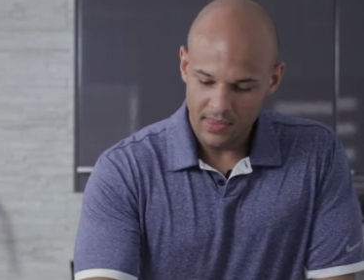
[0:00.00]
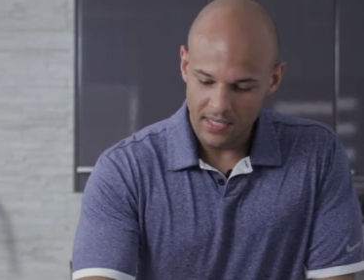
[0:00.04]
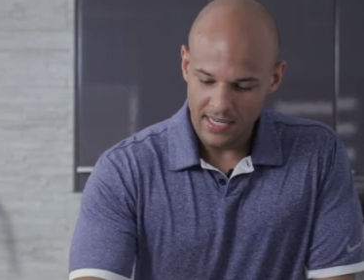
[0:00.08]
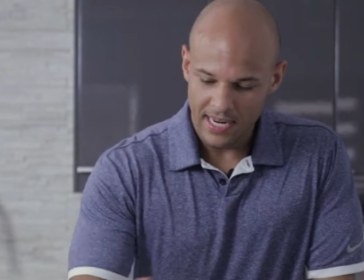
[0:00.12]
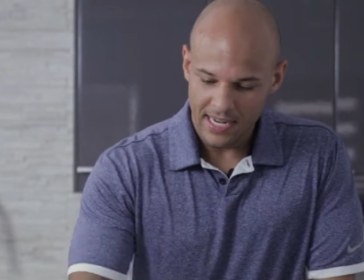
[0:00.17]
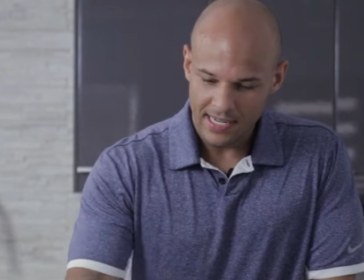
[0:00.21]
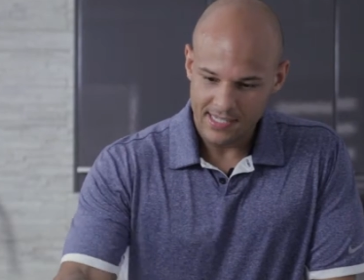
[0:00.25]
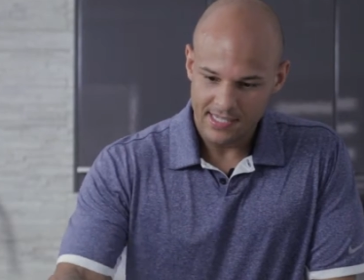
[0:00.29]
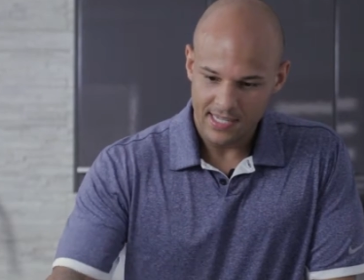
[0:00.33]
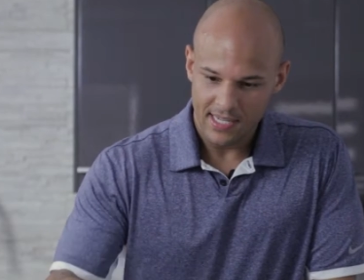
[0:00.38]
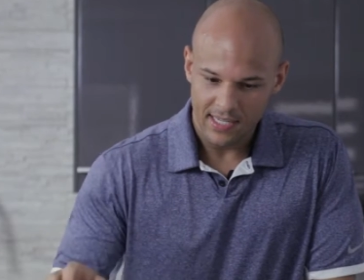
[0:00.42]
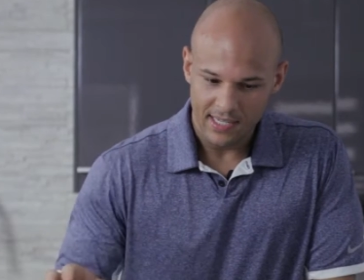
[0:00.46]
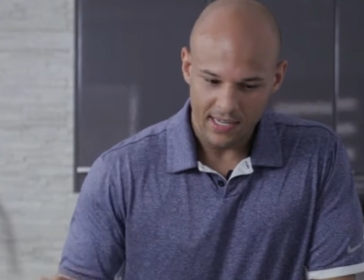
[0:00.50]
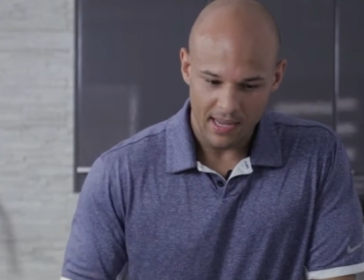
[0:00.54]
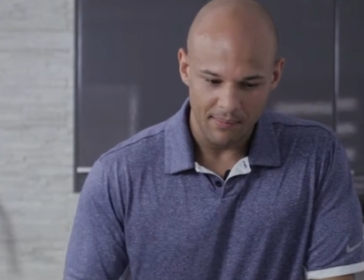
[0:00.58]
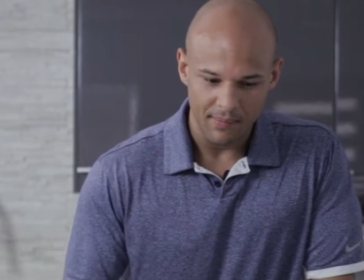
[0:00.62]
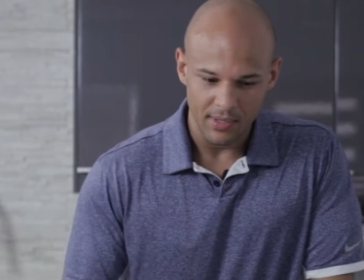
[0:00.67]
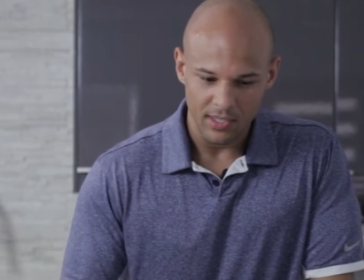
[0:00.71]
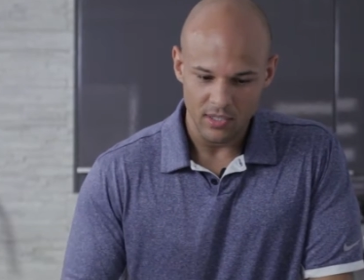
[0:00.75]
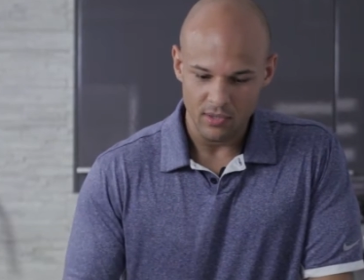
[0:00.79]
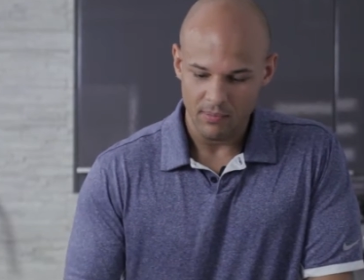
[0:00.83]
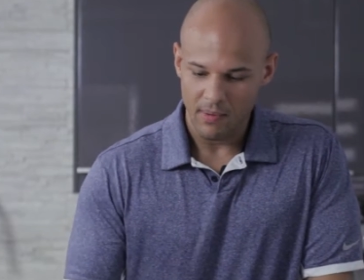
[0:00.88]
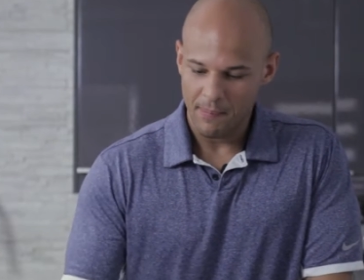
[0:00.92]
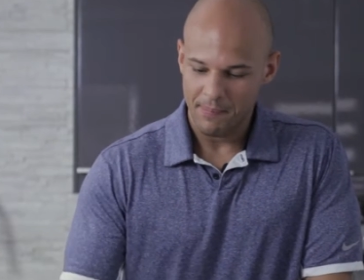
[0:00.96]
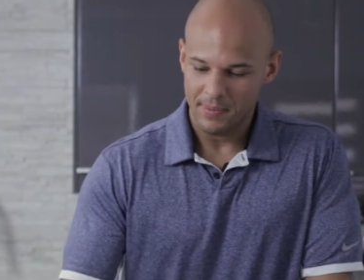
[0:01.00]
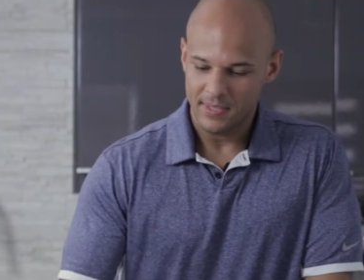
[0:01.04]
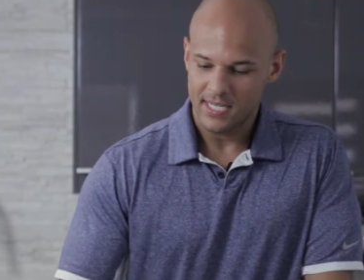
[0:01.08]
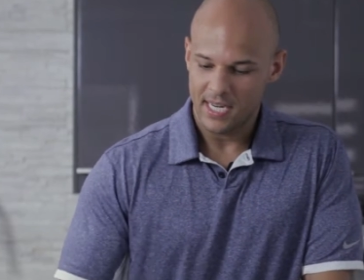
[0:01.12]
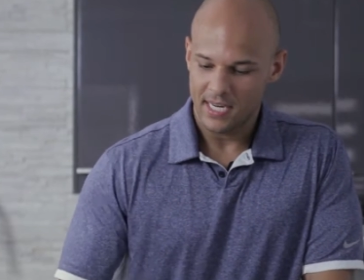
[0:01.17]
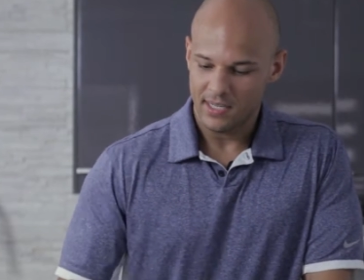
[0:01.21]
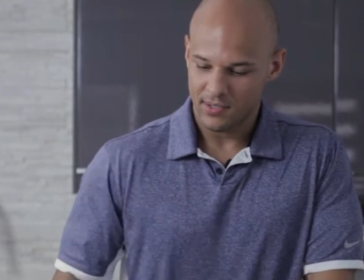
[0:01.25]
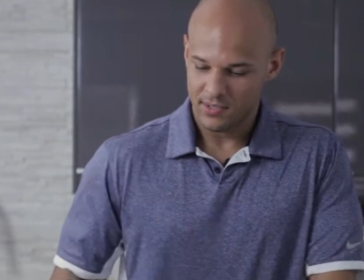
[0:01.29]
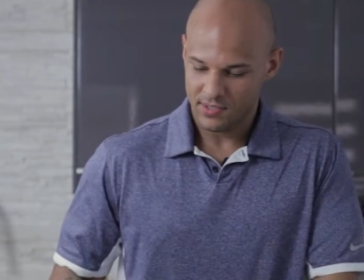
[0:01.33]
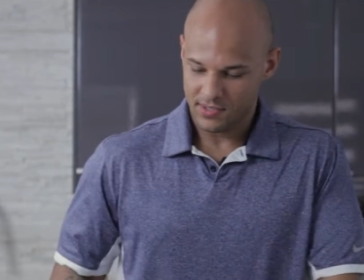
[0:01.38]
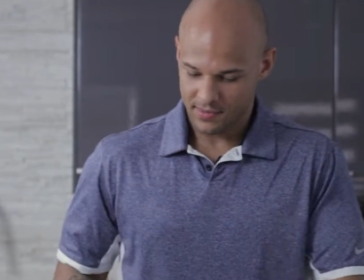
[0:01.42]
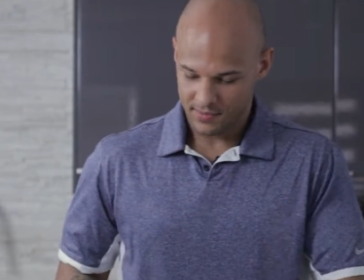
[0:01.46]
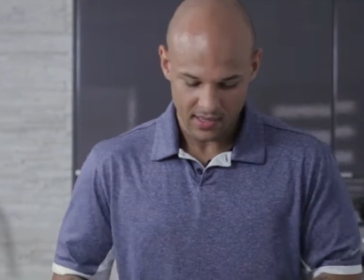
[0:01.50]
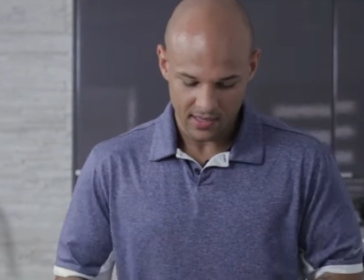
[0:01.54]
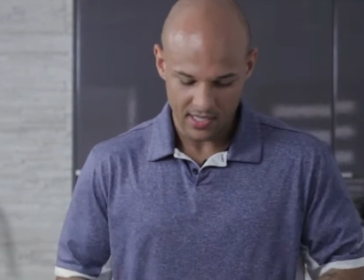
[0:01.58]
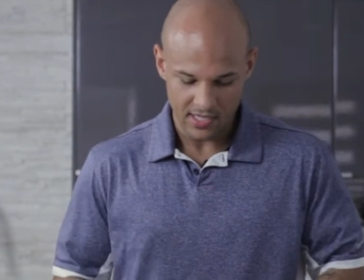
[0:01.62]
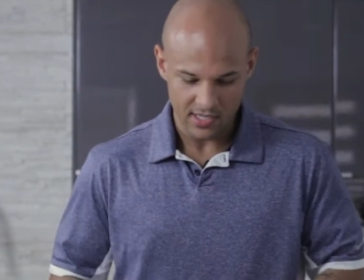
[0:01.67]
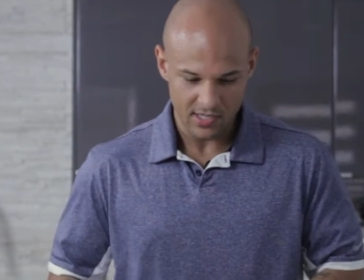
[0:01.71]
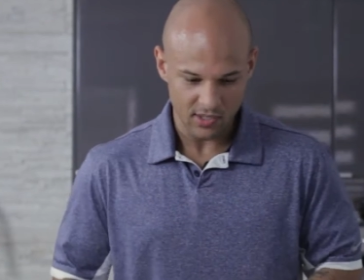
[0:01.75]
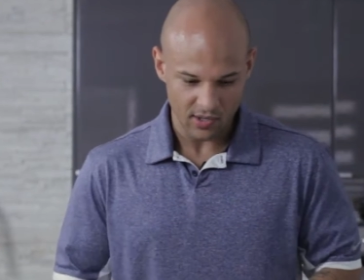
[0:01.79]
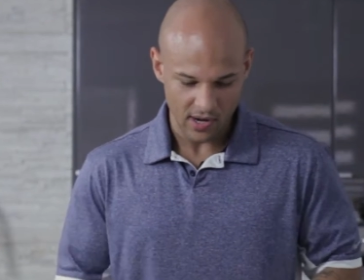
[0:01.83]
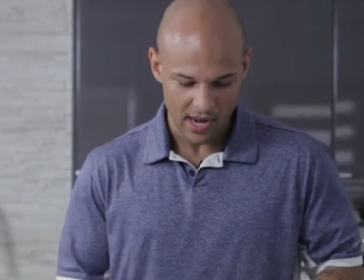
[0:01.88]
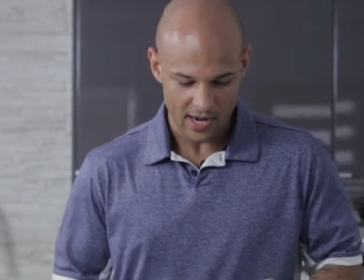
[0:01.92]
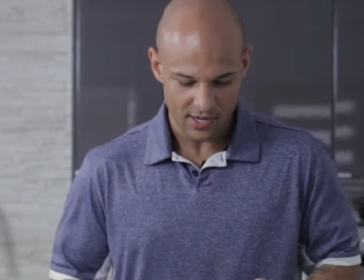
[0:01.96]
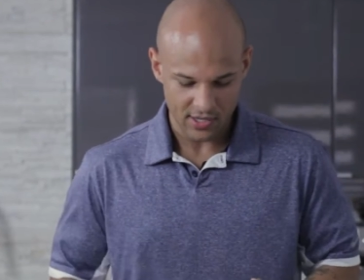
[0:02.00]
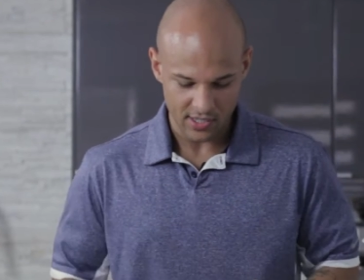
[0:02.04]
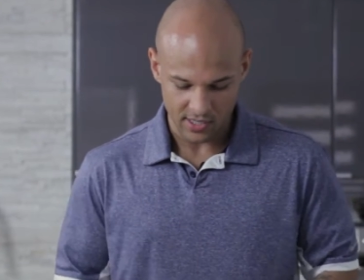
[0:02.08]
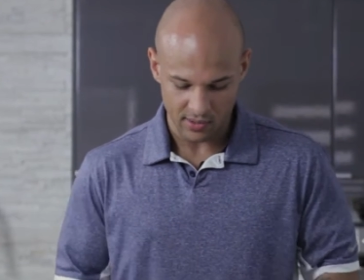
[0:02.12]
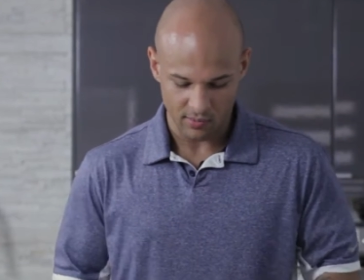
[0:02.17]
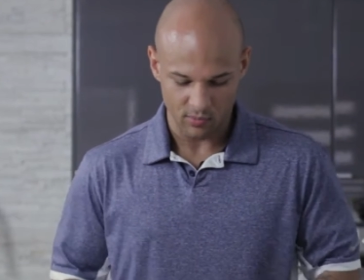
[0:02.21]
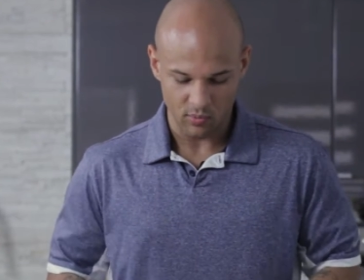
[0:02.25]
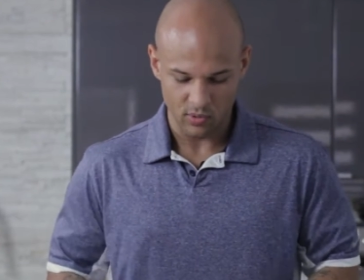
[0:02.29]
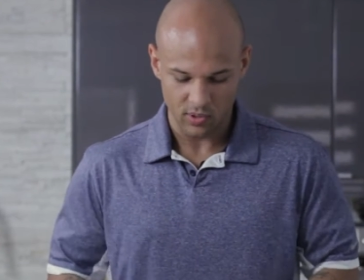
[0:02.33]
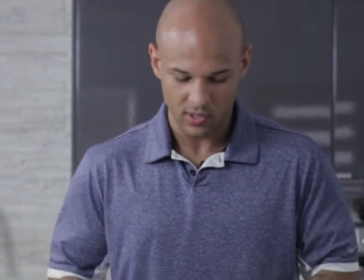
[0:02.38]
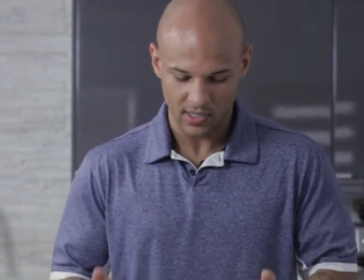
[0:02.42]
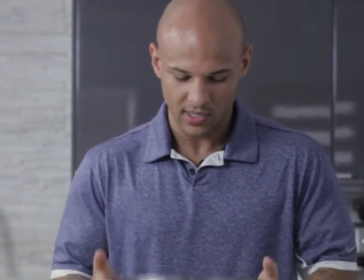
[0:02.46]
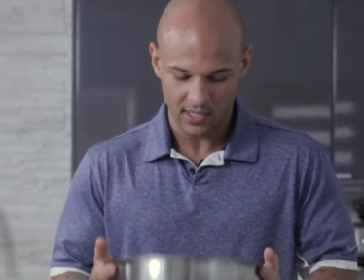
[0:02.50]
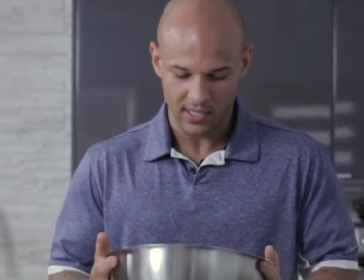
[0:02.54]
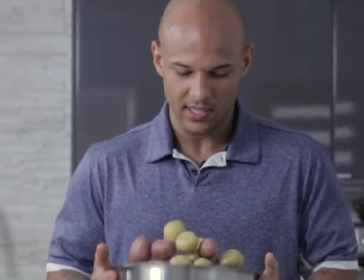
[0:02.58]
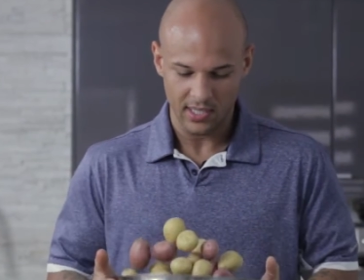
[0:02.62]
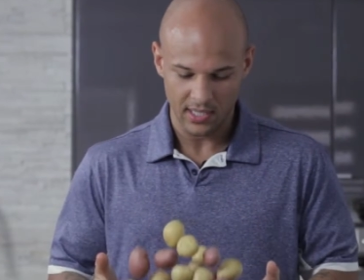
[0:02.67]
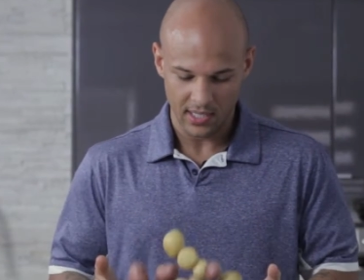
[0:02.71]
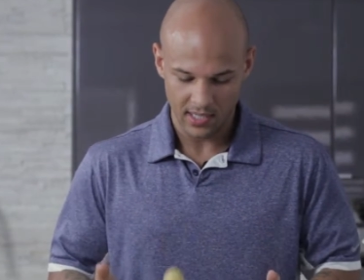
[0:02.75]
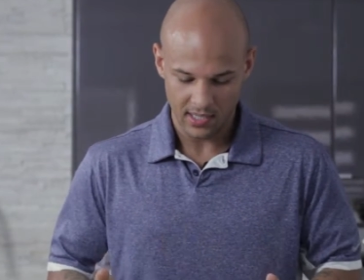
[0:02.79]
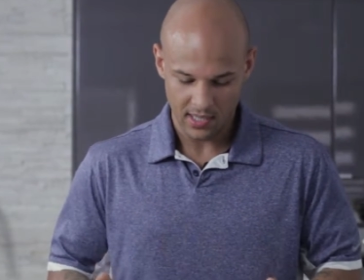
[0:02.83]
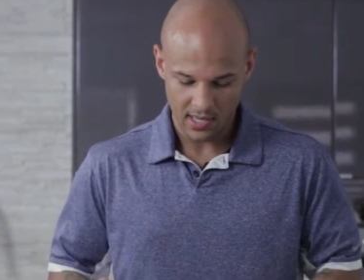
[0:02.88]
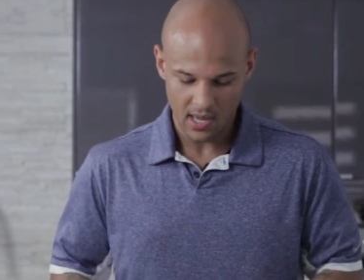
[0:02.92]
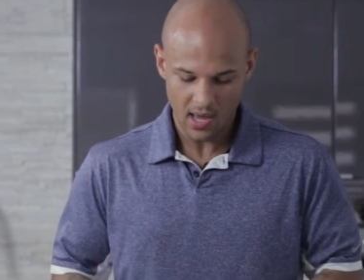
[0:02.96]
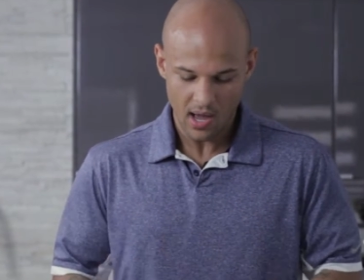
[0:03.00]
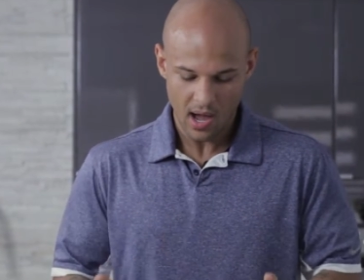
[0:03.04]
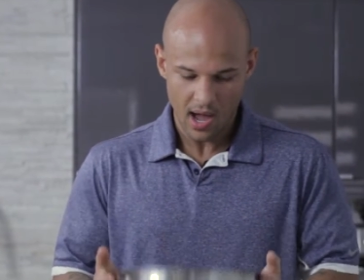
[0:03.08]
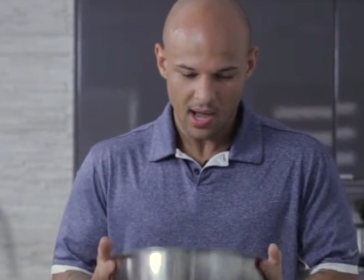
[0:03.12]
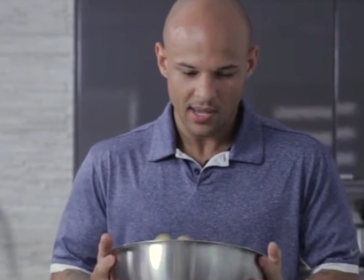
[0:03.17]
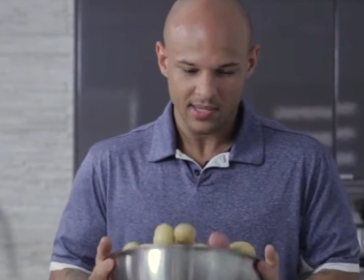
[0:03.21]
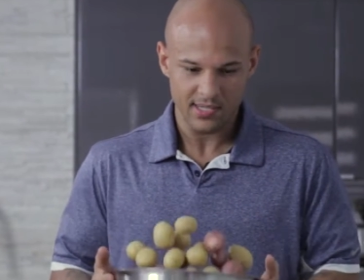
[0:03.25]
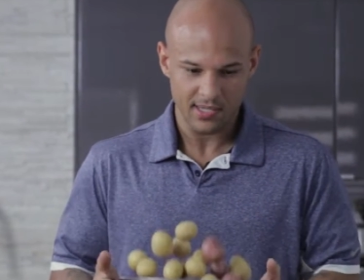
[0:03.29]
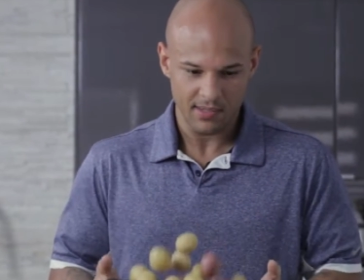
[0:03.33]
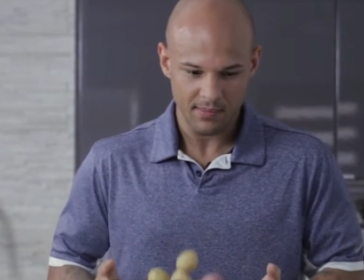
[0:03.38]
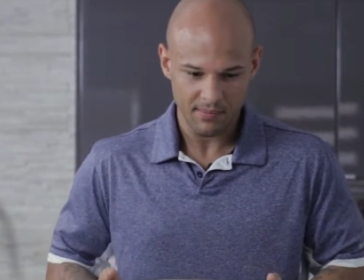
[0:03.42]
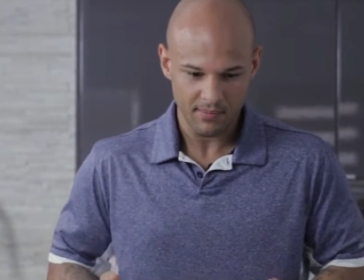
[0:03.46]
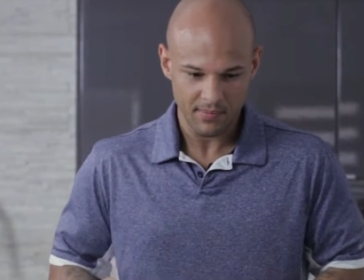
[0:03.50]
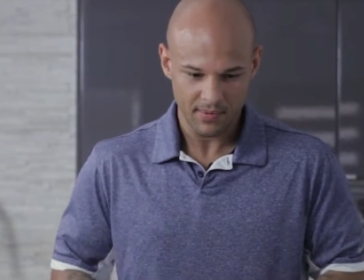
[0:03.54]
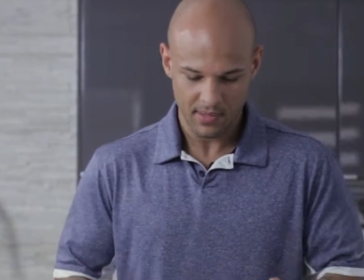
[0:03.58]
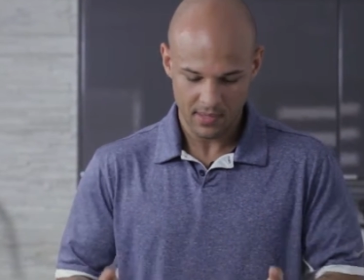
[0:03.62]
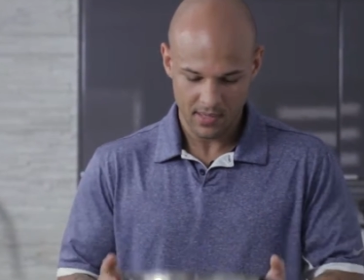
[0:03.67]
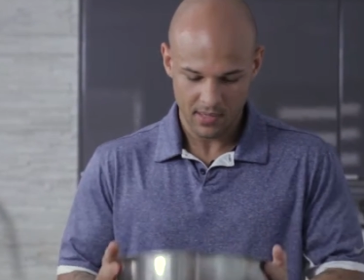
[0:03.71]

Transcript: The next thing, I'm gonna do my potatoes. These are actually really awesome.